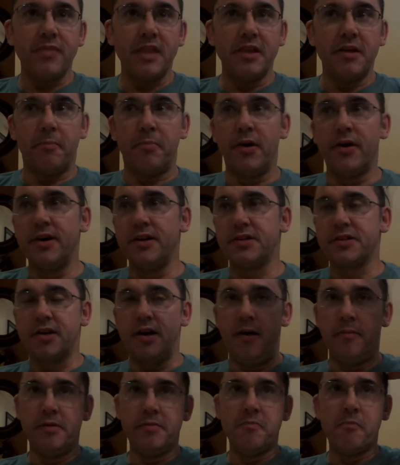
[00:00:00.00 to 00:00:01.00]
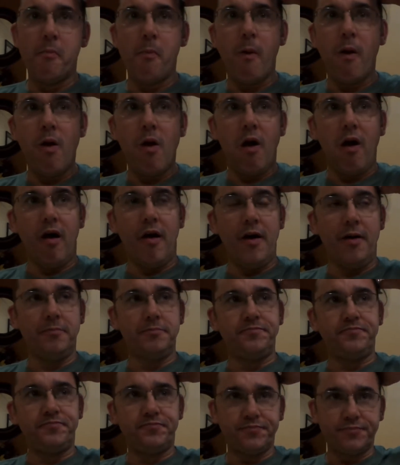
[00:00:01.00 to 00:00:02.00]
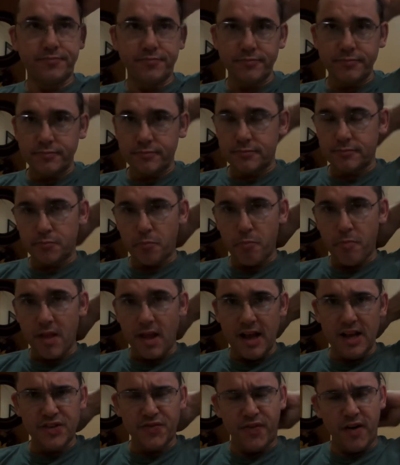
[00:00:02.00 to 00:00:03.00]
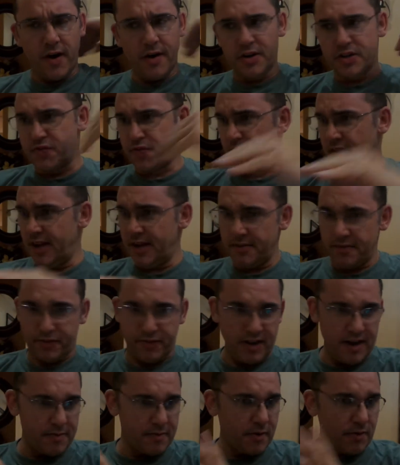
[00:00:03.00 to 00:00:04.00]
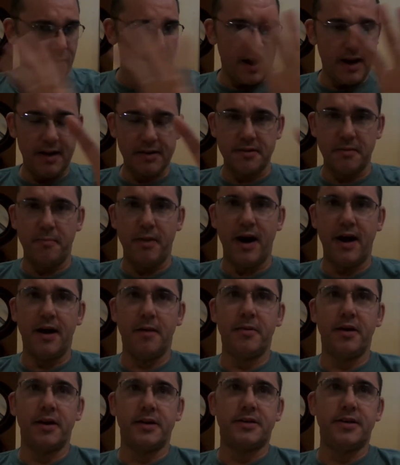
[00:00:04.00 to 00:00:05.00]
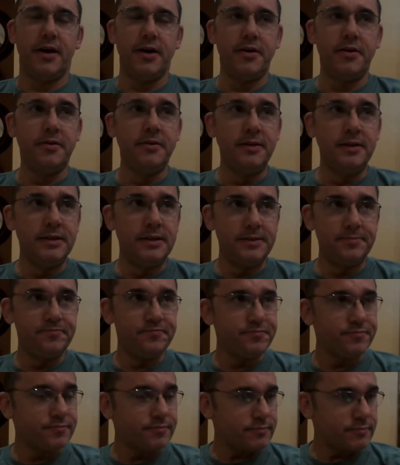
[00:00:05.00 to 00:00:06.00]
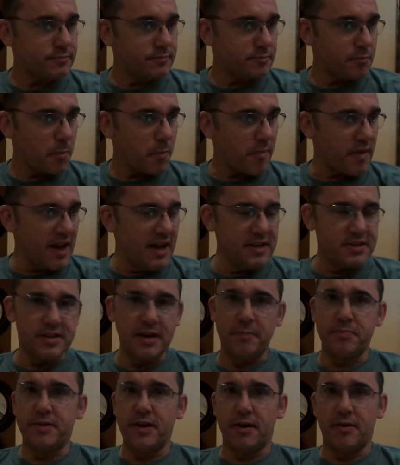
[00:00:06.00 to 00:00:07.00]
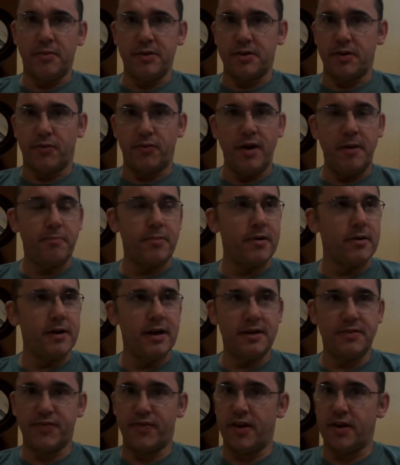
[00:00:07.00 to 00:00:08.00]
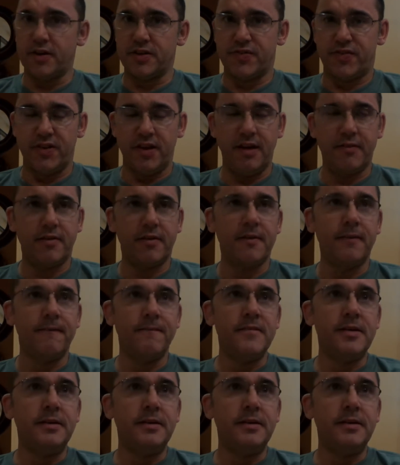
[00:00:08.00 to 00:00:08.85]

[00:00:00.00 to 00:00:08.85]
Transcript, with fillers: The burn is coming. Um, as far as fla flavor, right out the bat, I'm going to tell you, it's up there with the Reaper as far as flavor